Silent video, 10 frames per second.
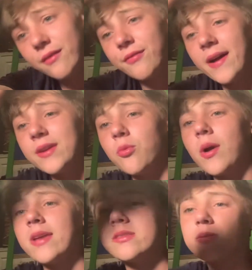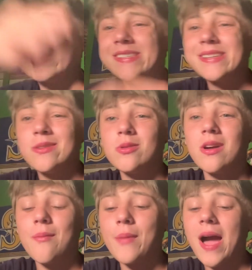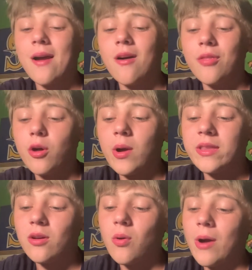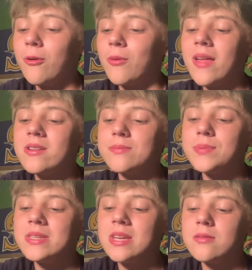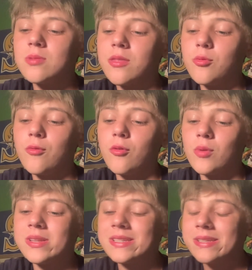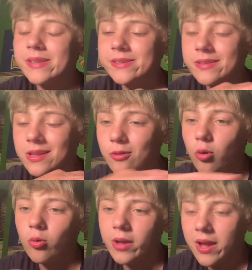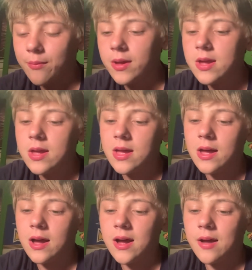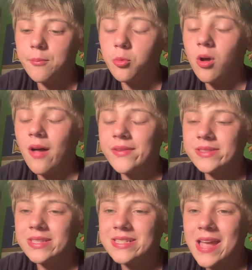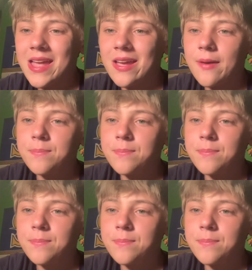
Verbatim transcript: find a way to continue to come back. Although I don't, I would rather just beat teams by three, four runs consistently the whole game. Um, will obviously take